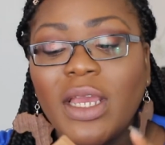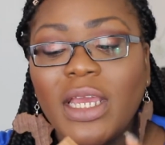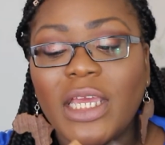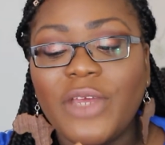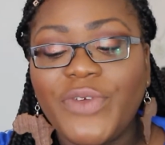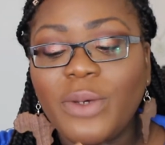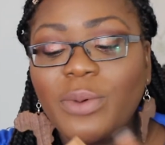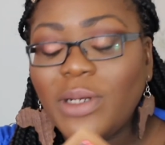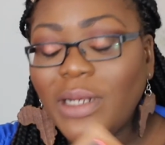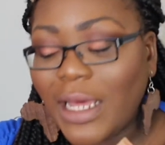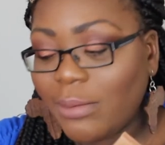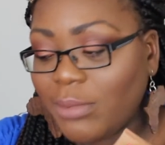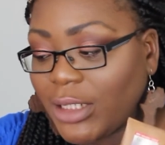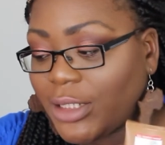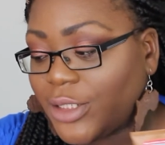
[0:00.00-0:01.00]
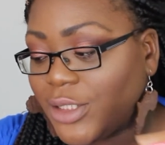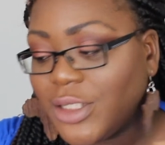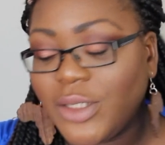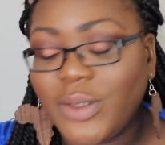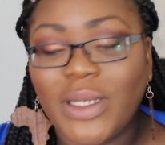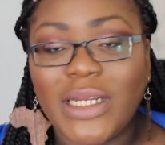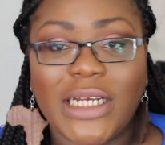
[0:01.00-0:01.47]
if you would like me to
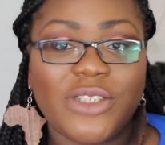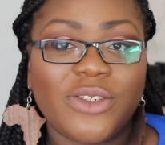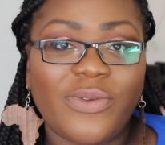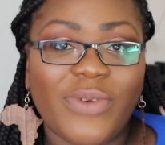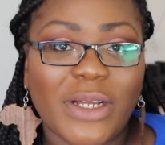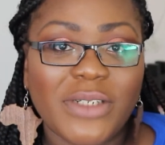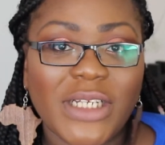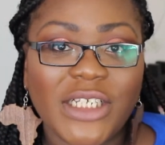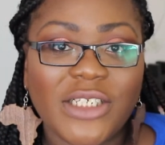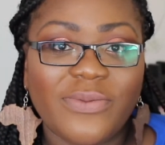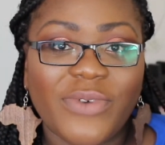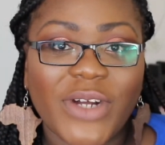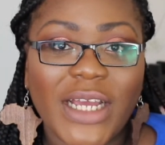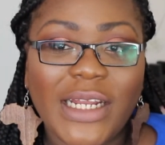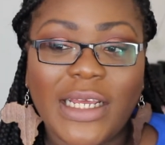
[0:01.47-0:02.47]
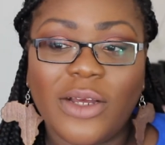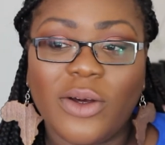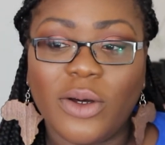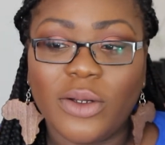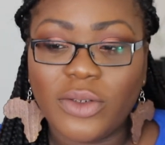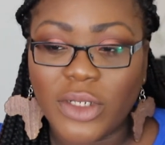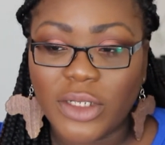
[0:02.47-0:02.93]
do an actual foundation Friday
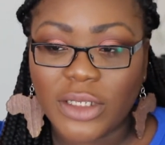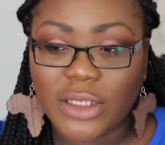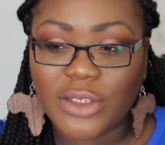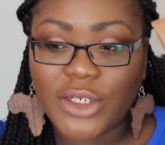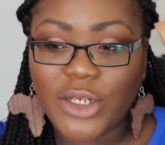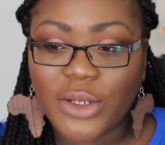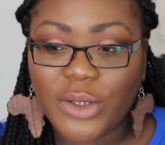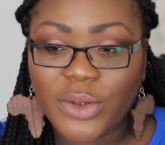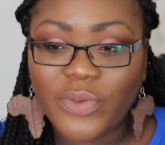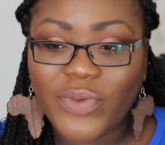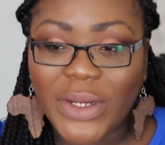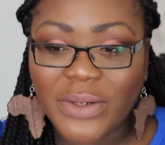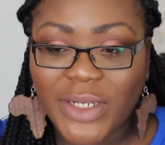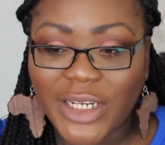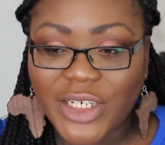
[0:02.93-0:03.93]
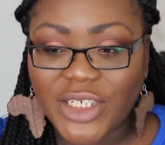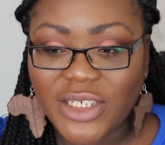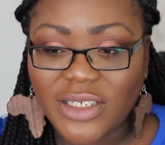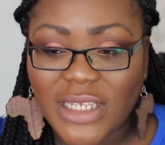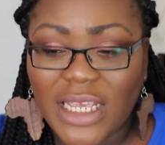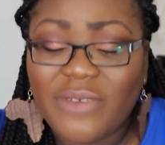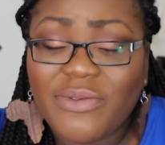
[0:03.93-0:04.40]
on the 2
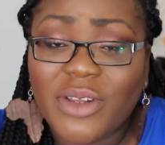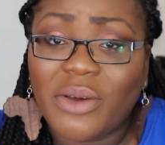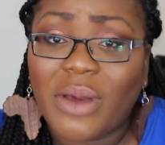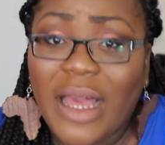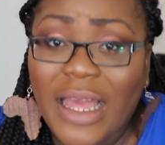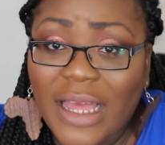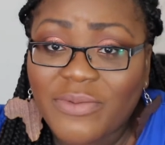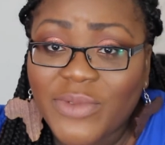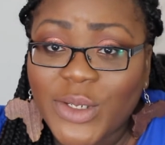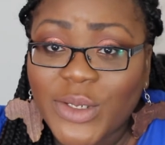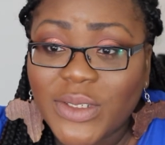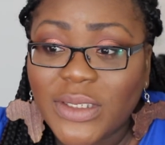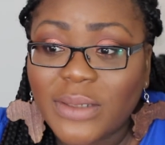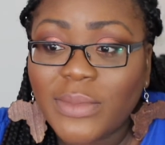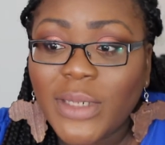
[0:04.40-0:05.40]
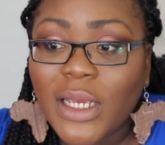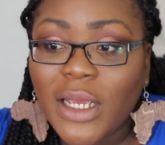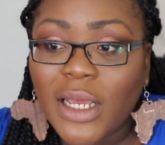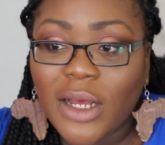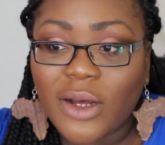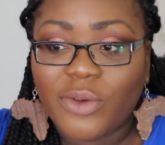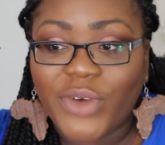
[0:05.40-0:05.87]
foundations, even though I have used them
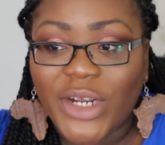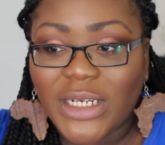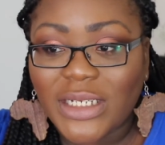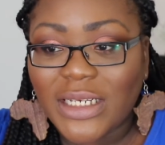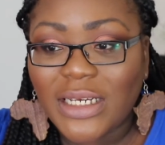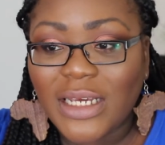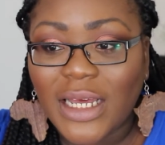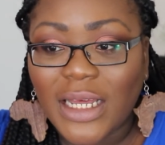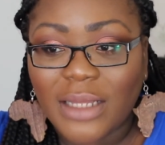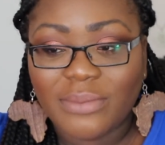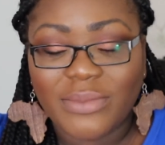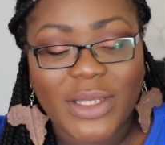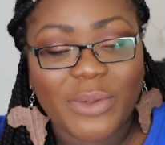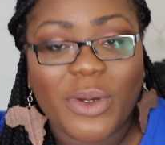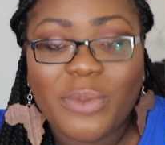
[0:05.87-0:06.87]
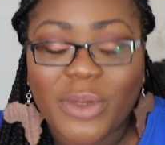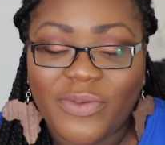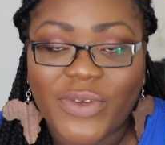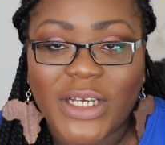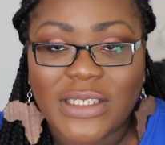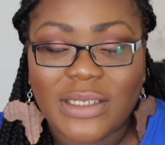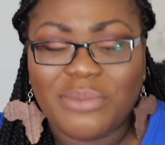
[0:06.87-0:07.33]
already, they won't be
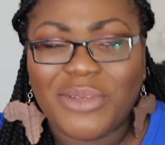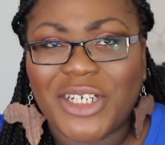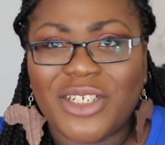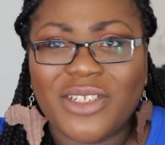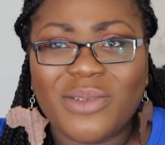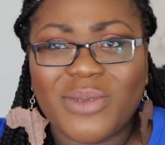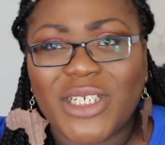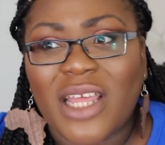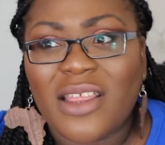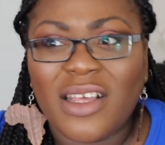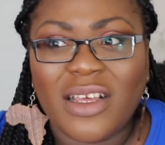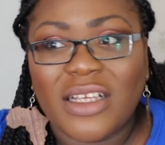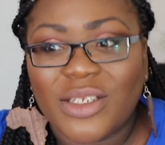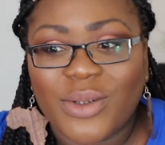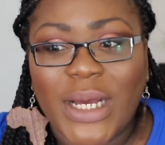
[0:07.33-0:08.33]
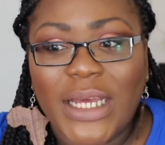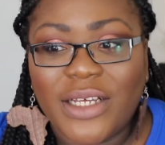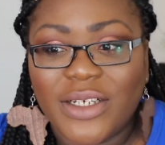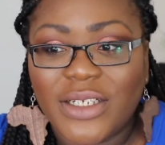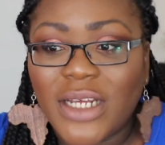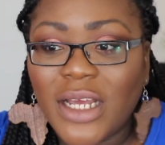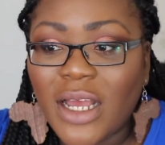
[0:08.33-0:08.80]
first impressions, which I think is quite
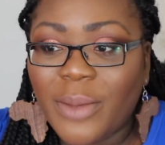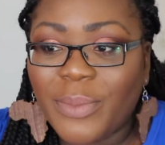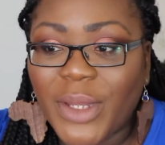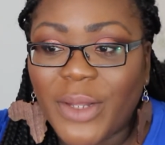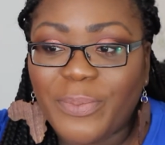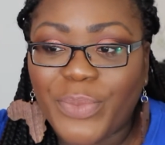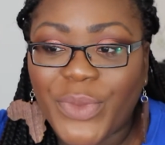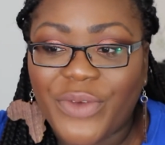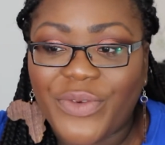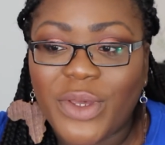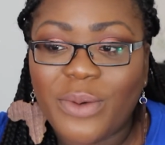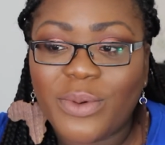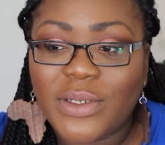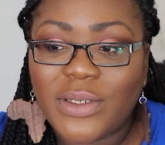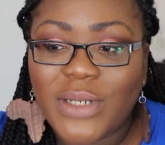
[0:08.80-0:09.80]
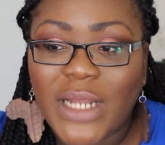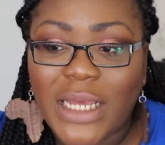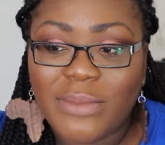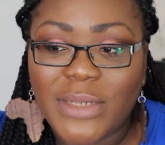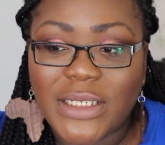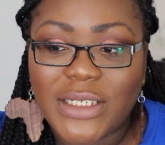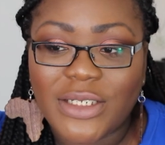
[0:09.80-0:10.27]
good. But if you would
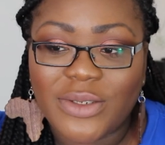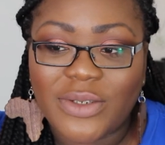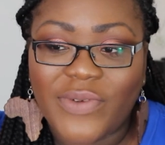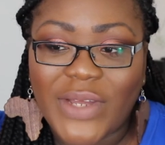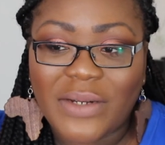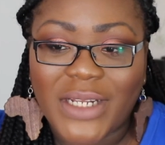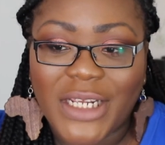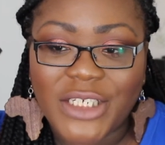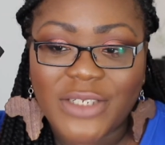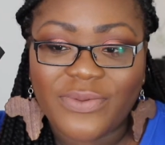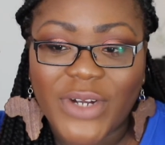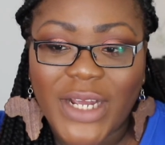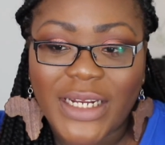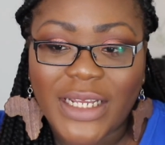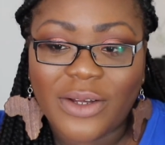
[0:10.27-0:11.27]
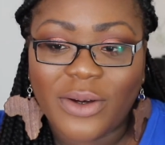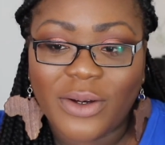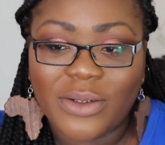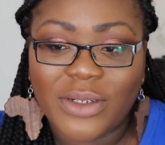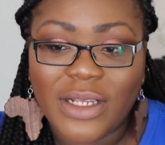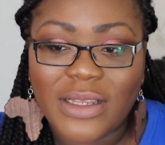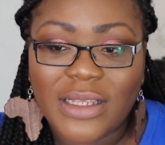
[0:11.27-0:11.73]
like me to do a foundation Friday
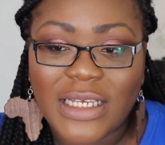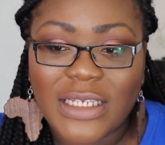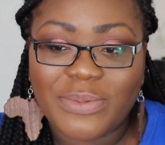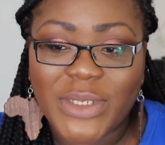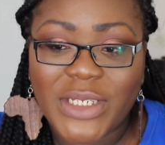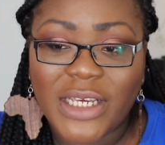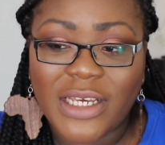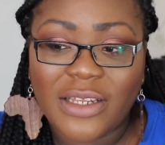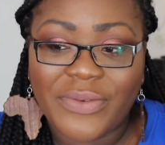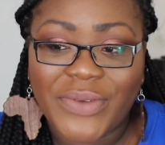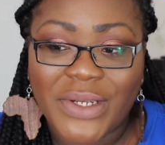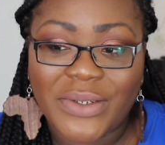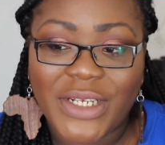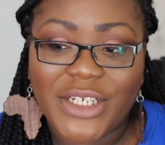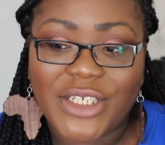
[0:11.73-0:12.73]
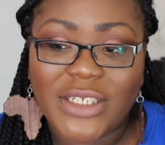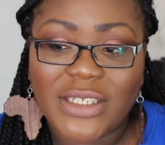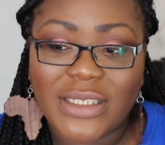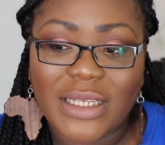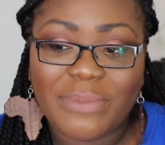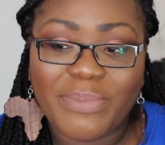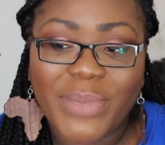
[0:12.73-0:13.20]
on these particular
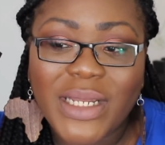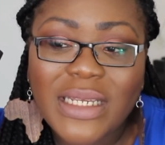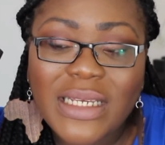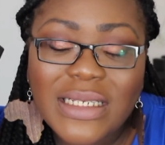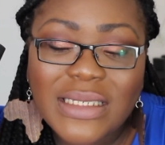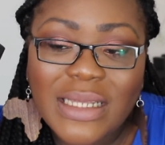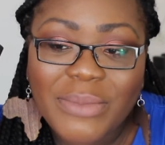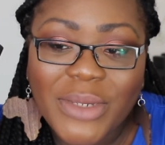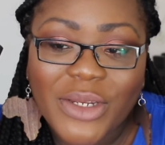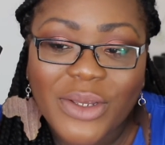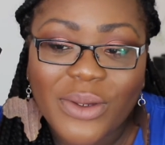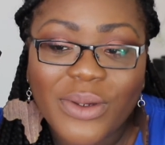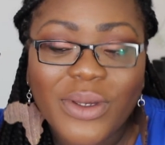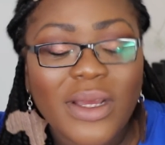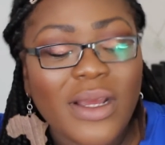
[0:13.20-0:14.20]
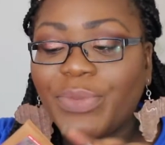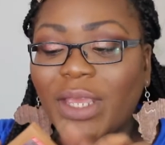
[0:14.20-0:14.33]
foundations, then please let me know.